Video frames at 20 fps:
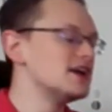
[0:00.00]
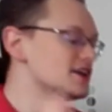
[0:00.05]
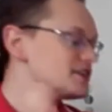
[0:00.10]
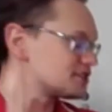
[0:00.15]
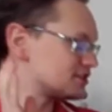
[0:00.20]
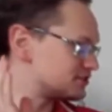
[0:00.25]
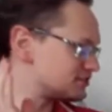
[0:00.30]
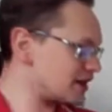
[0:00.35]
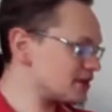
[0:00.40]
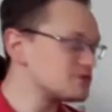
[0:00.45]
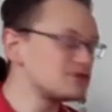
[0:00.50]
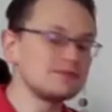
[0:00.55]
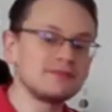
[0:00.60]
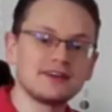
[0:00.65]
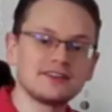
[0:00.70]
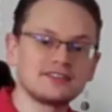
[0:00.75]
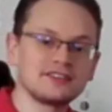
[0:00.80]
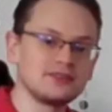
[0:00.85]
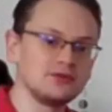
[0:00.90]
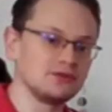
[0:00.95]
So those are
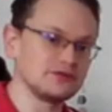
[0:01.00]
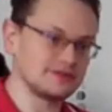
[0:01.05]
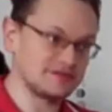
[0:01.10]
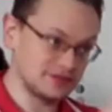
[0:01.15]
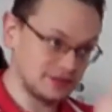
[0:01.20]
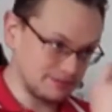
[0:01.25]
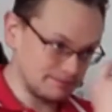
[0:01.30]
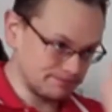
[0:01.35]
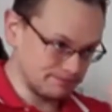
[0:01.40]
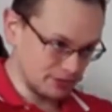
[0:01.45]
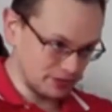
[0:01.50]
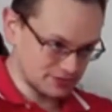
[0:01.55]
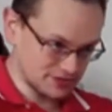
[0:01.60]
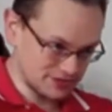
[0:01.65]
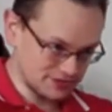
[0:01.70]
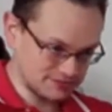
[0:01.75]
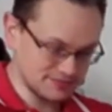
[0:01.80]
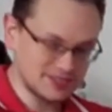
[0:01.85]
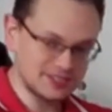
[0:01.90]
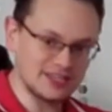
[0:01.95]
my thoughts for the
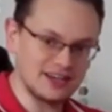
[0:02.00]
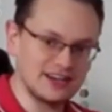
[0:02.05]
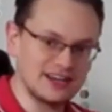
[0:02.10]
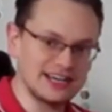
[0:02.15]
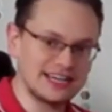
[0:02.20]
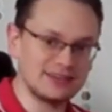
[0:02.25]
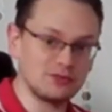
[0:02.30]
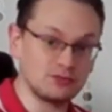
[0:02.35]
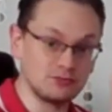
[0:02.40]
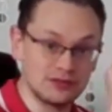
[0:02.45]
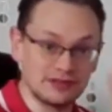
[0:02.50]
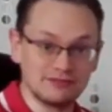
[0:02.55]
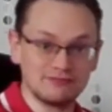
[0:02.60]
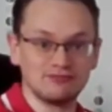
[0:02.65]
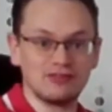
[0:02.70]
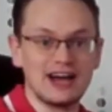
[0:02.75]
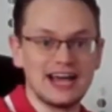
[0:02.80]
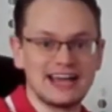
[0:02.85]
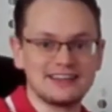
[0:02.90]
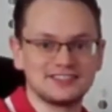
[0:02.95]
bottom side, or the
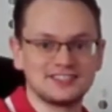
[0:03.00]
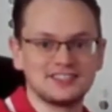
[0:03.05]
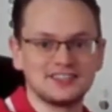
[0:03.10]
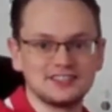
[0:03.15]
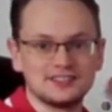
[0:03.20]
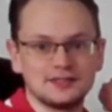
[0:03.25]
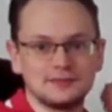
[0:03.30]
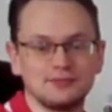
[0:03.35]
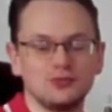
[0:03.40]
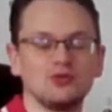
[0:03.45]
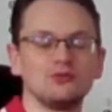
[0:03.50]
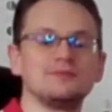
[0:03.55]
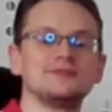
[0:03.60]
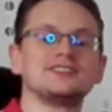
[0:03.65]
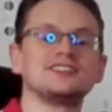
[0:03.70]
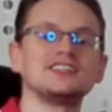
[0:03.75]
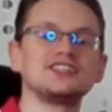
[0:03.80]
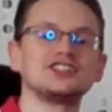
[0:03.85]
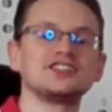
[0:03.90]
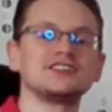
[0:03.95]
right hand side of the board
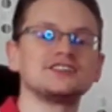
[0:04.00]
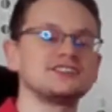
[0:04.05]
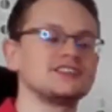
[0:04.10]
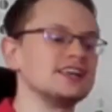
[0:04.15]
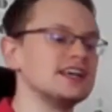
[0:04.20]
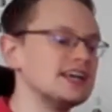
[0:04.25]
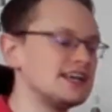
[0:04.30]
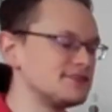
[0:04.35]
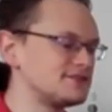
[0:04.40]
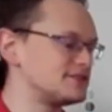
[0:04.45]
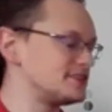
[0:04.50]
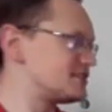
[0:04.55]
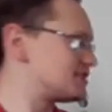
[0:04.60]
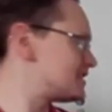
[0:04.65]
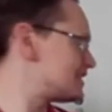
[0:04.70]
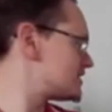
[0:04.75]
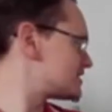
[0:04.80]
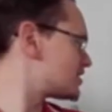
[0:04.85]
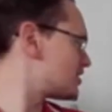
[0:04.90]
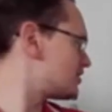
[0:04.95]
positions for
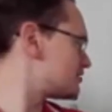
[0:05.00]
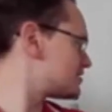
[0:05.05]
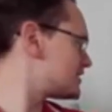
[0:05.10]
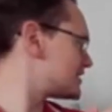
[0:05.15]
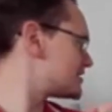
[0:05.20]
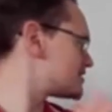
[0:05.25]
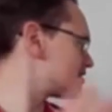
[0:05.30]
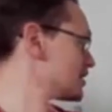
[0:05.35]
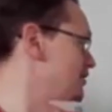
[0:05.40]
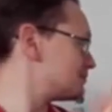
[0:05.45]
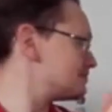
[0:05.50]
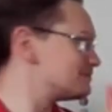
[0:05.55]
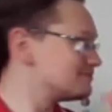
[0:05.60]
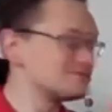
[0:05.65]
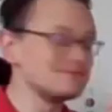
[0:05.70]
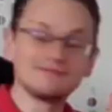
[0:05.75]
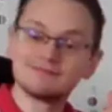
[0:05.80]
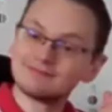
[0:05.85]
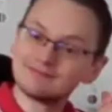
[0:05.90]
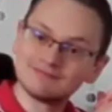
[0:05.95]
this year's contest. So
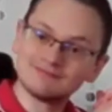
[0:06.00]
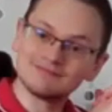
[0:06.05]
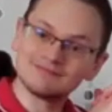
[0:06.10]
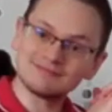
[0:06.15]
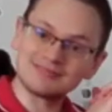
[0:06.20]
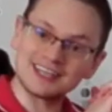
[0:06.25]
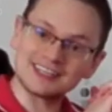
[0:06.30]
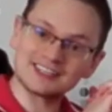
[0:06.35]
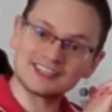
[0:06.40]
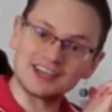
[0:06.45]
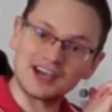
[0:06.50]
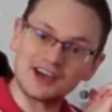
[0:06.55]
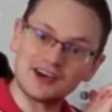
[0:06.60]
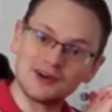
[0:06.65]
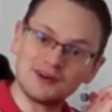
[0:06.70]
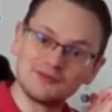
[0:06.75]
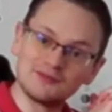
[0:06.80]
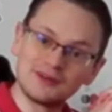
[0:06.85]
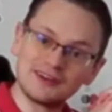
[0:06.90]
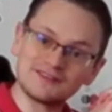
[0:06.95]
let's
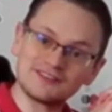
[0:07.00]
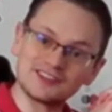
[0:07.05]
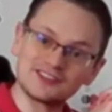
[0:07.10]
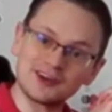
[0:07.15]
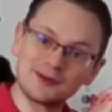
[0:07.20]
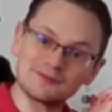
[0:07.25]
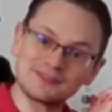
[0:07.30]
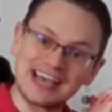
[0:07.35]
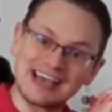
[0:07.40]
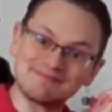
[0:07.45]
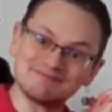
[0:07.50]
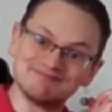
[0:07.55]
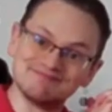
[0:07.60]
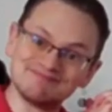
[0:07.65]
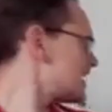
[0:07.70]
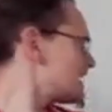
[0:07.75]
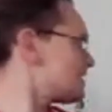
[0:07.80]
go on with the top 10.